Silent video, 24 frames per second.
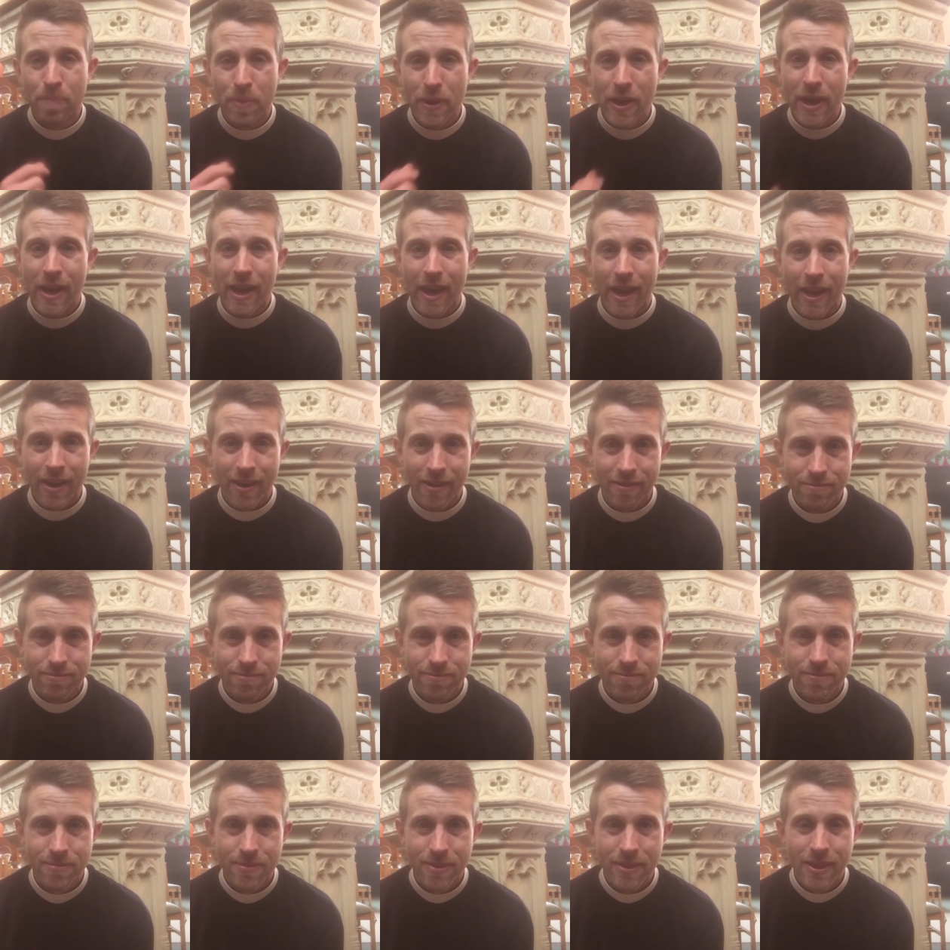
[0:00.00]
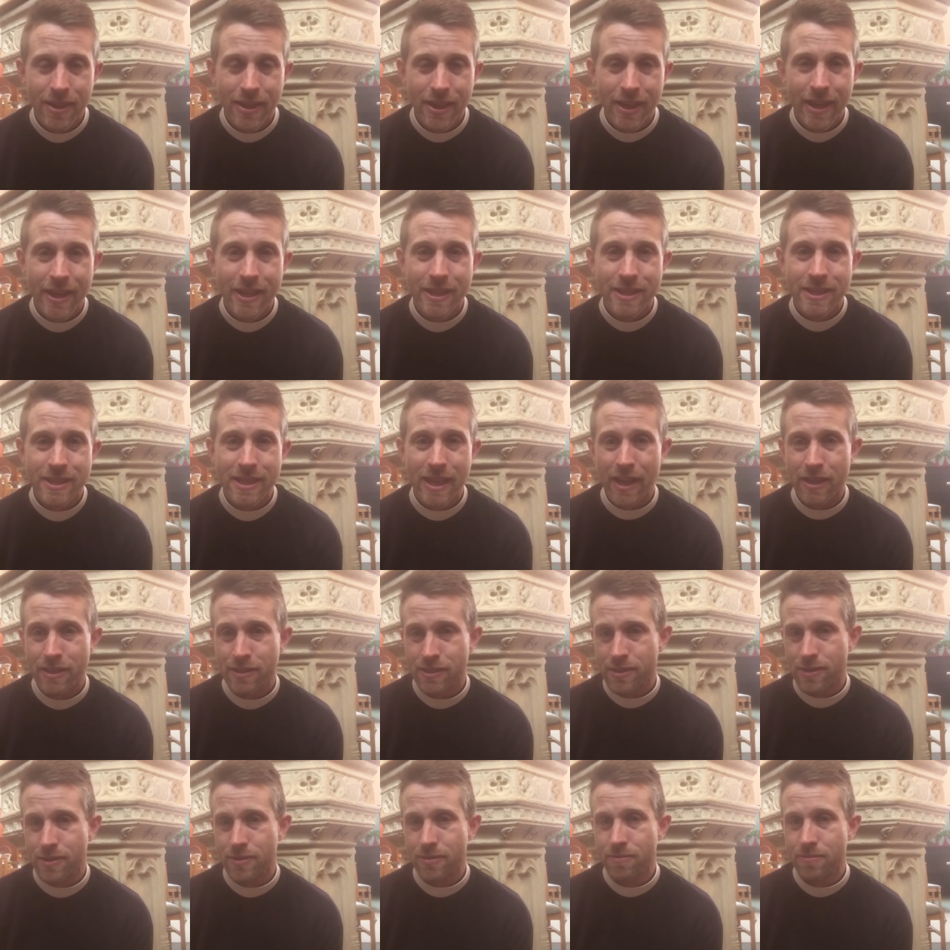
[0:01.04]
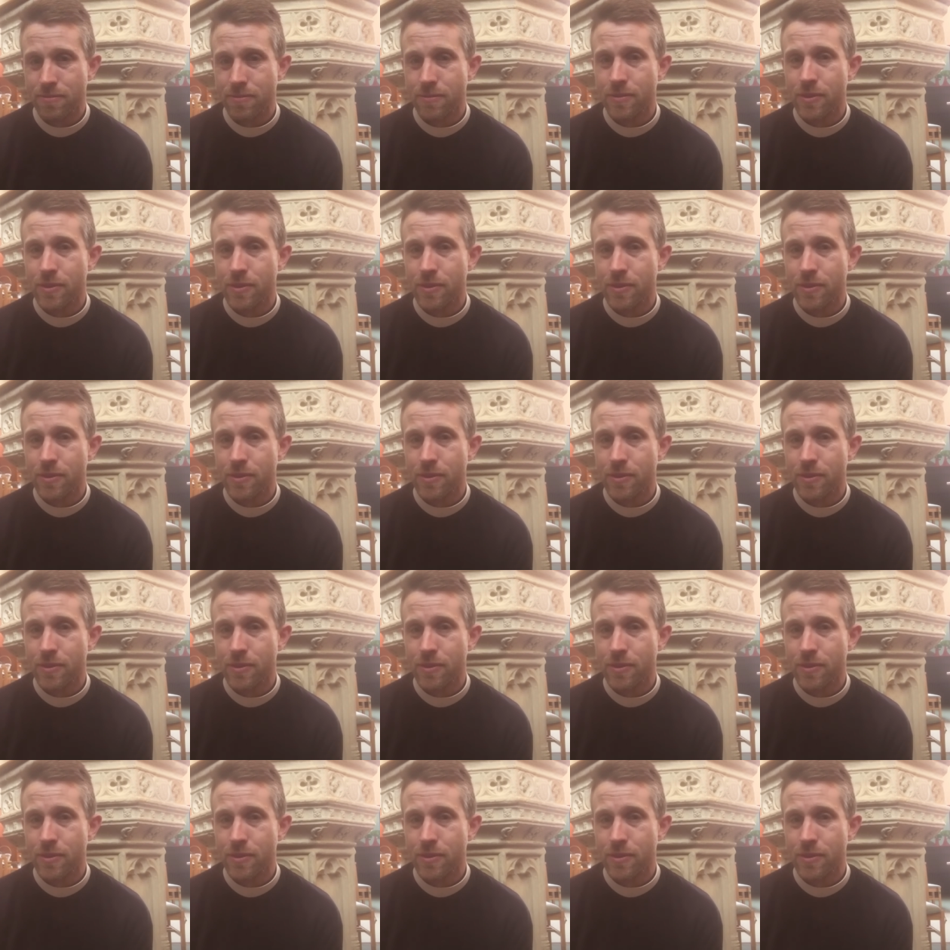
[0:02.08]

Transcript: being, it says.